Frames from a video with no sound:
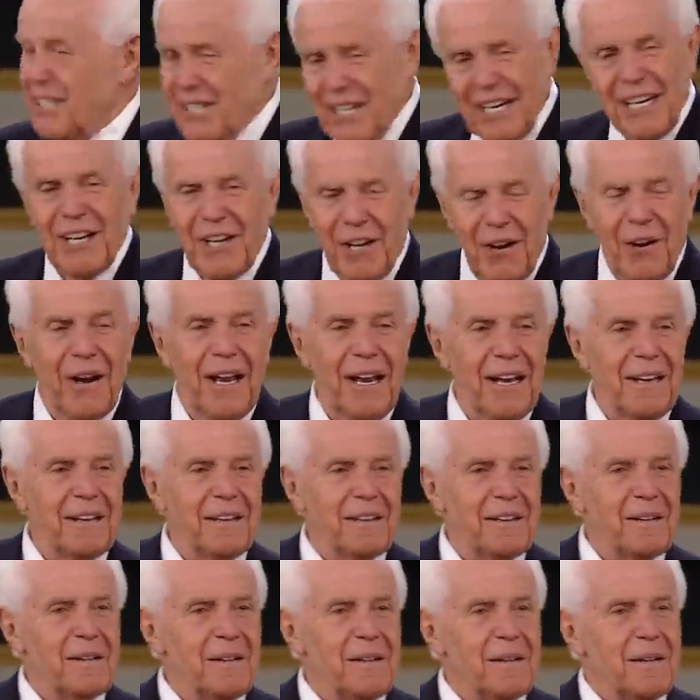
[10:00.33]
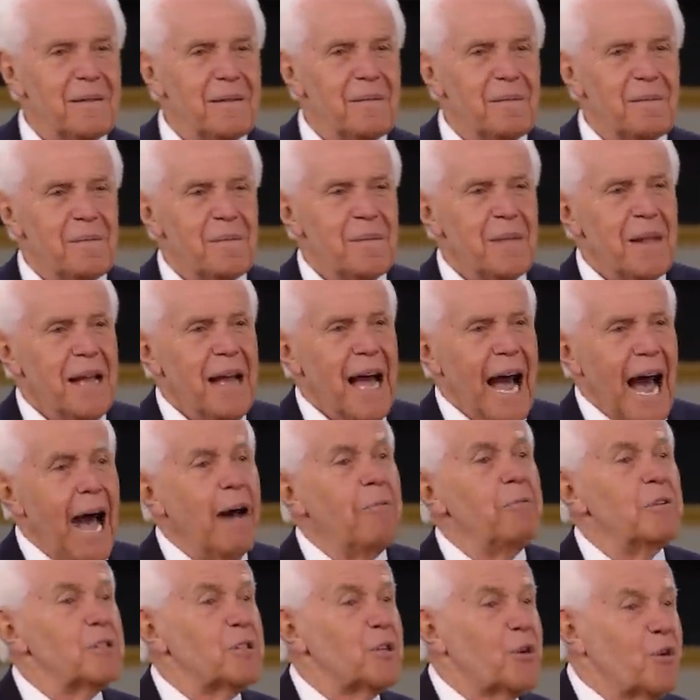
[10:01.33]
and she could do it.
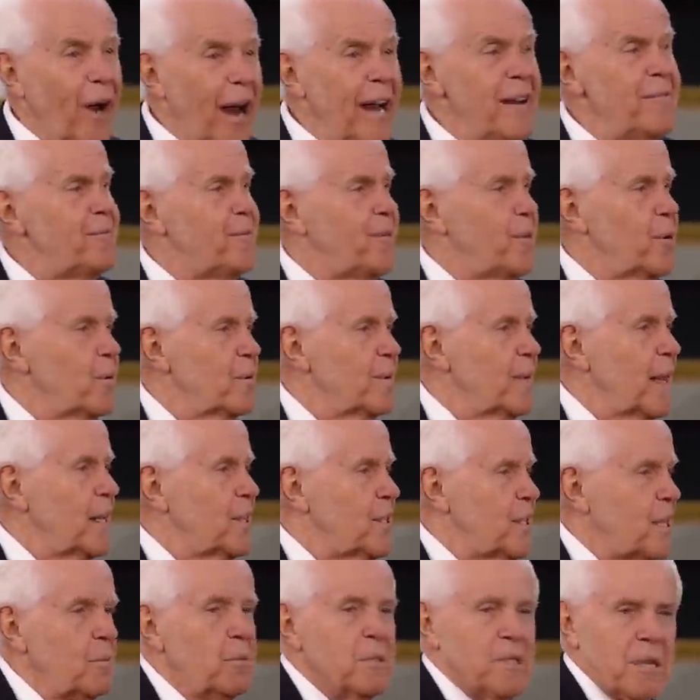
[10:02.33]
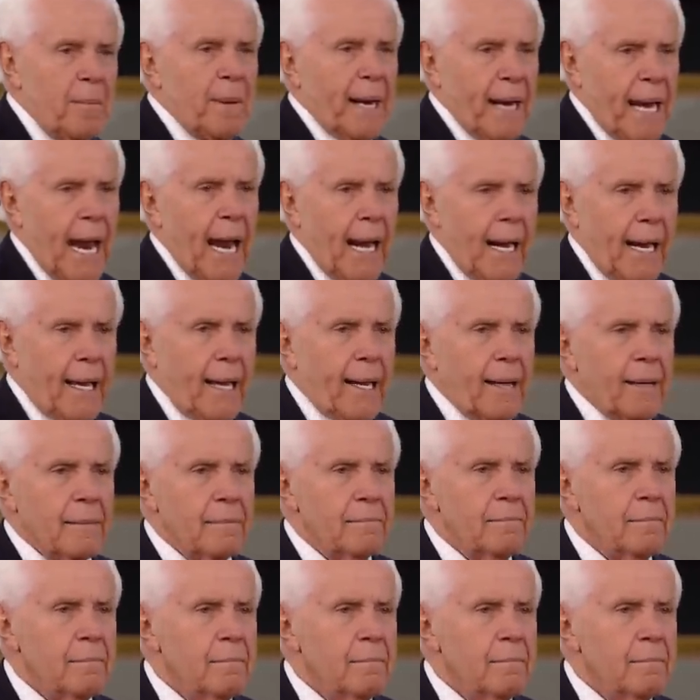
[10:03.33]
I was grateful that she was a mechanic.